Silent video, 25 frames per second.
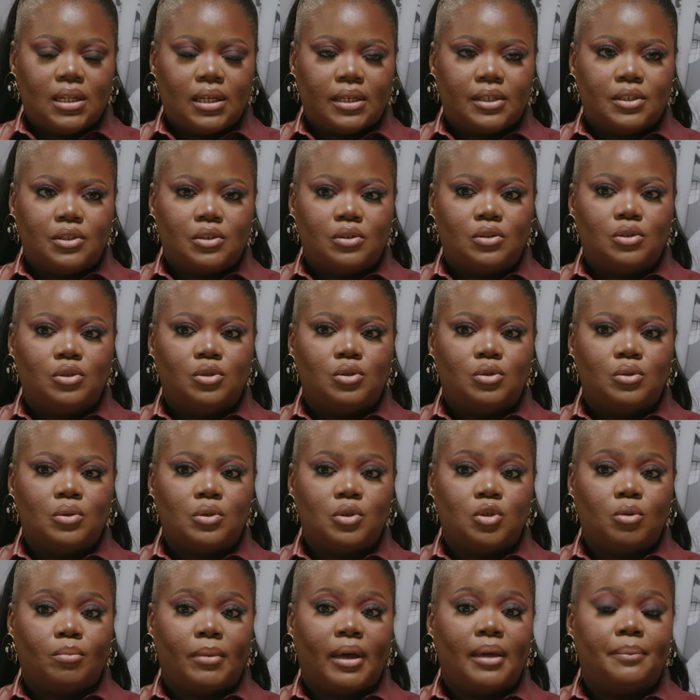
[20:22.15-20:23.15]
Like,
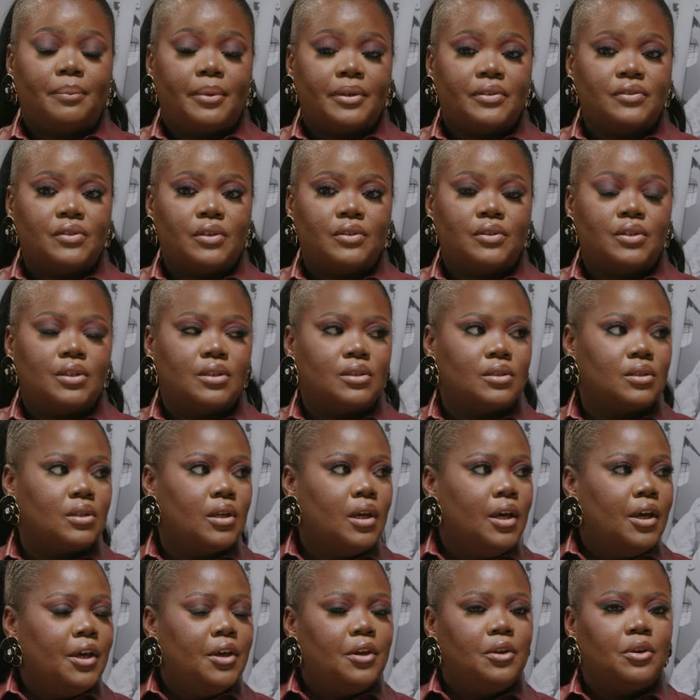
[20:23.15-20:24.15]
so my business is,
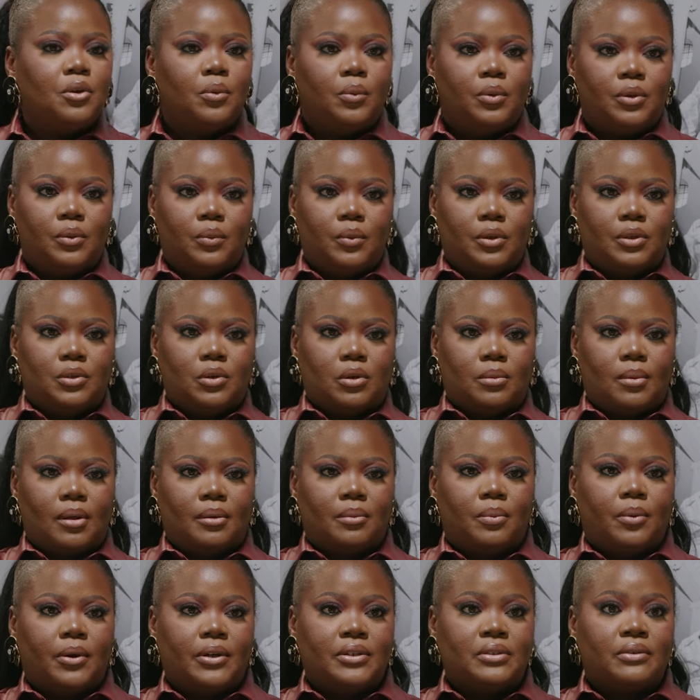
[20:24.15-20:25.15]
we talked
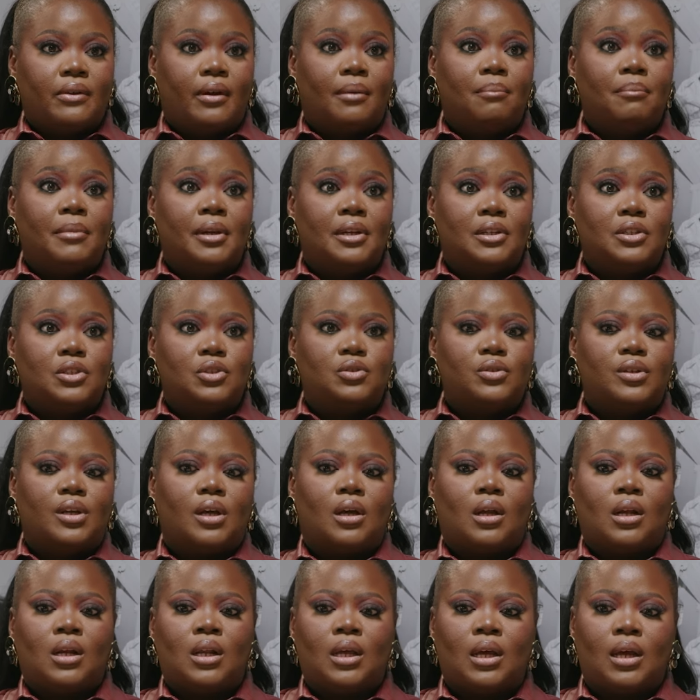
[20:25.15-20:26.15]
about the point around ministry
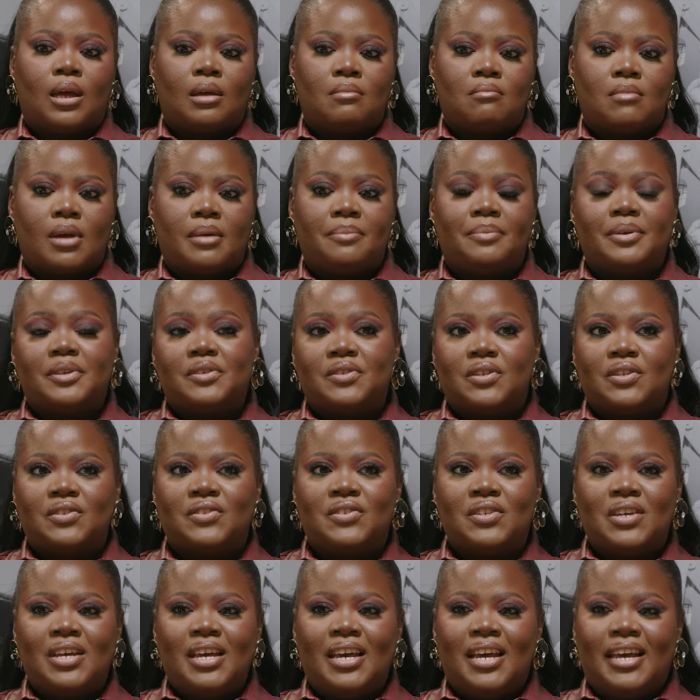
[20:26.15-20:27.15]
earlier, and my
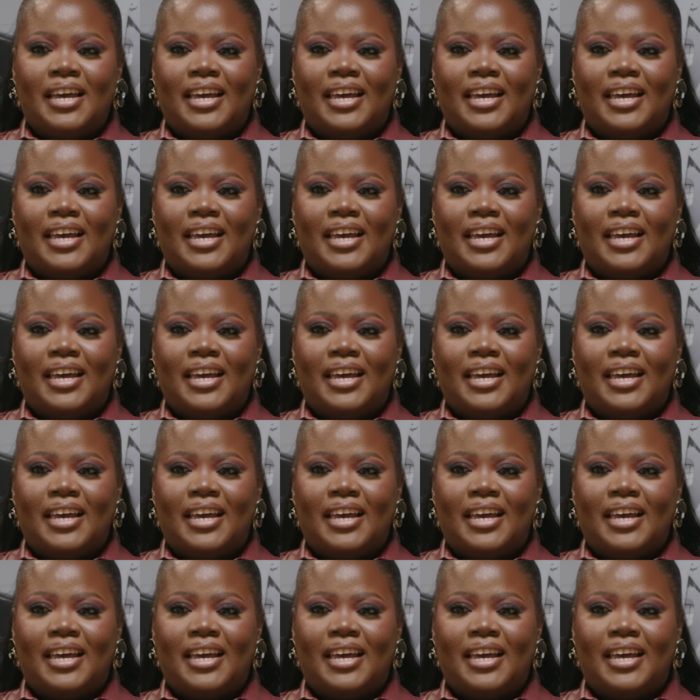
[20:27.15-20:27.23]
business,